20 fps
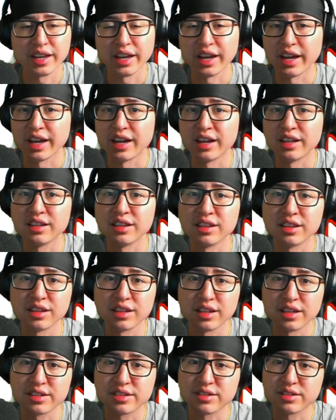and
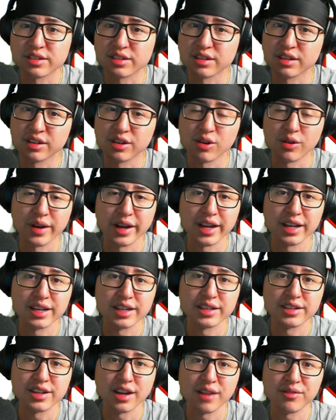let's go ahead
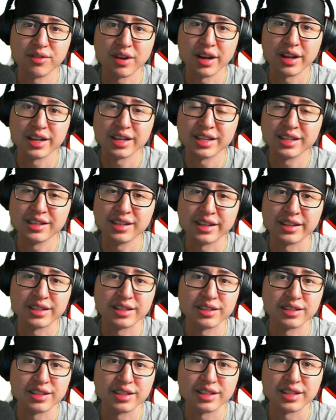and dive right in and
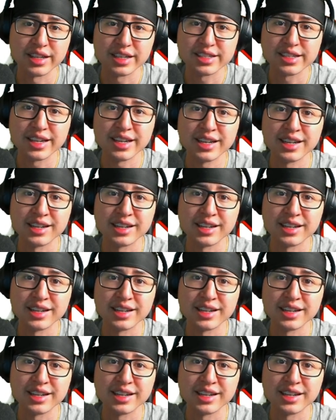let's get